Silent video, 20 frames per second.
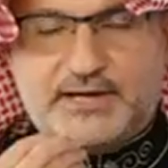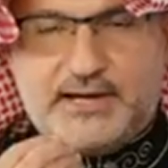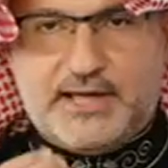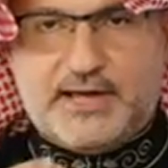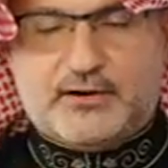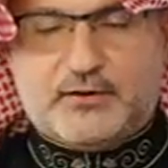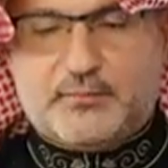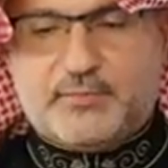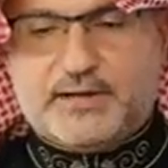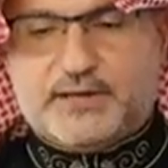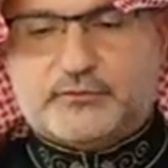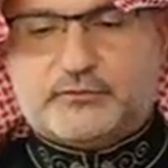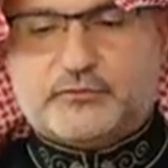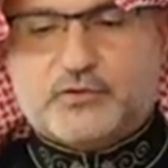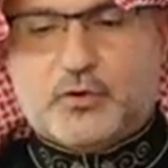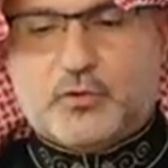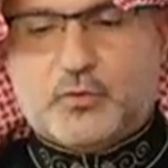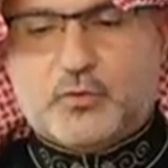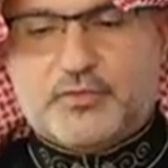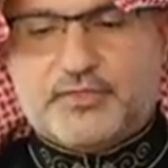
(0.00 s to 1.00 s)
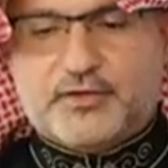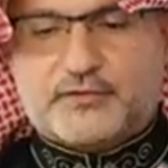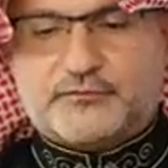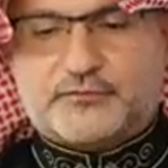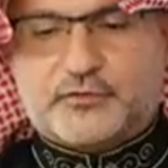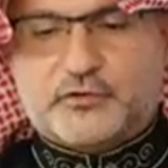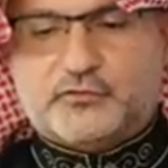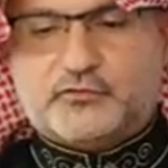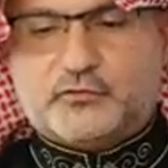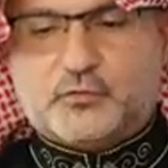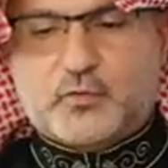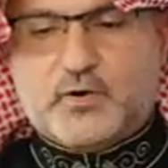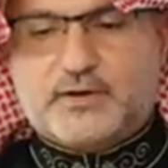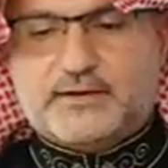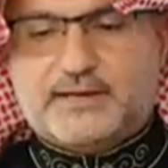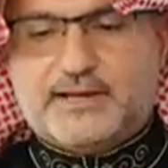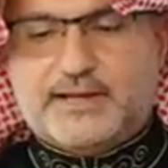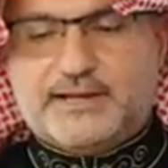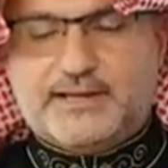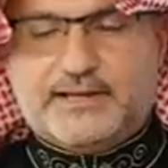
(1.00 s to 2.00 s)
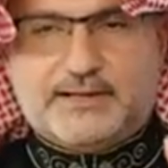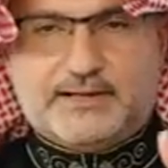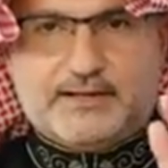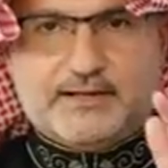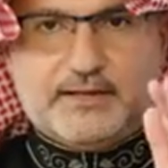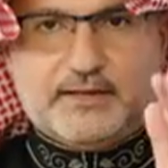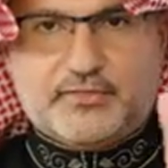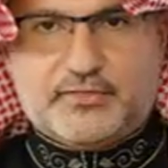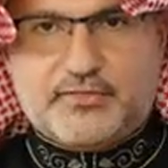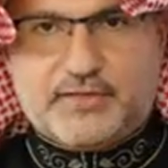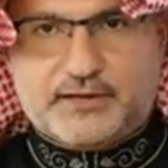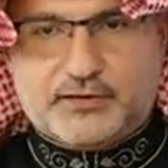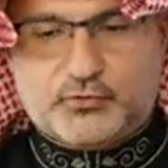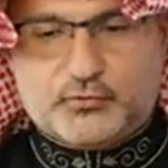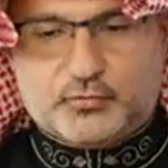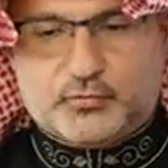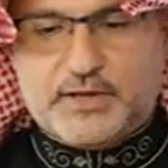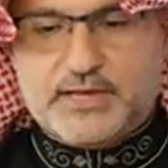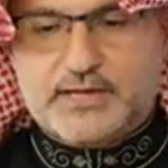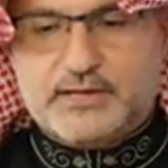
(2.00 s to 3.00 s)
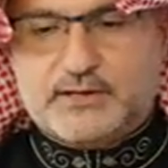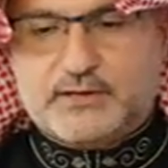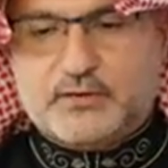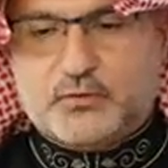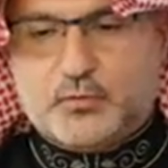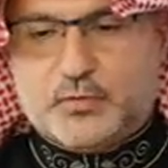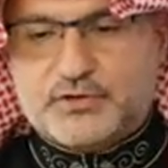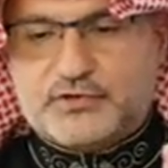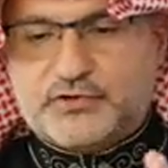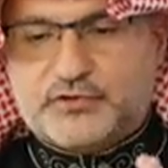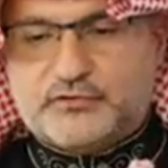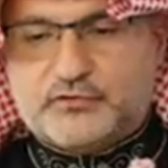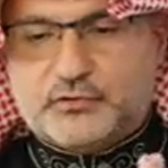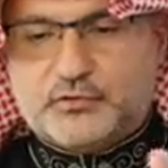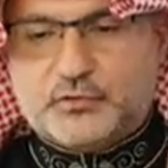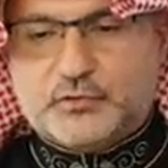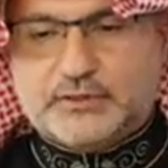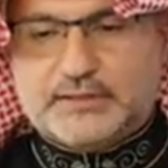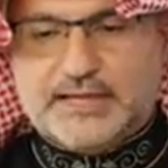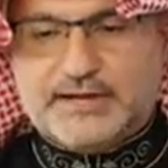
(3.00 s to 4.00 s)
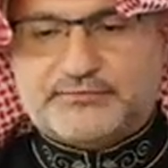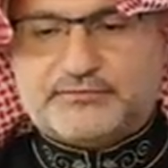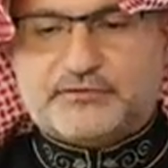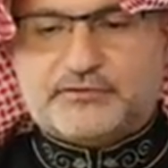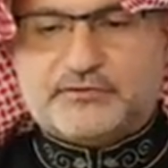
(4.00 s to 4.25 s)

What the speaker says: in Arabic. So the first one in the green, which is on your left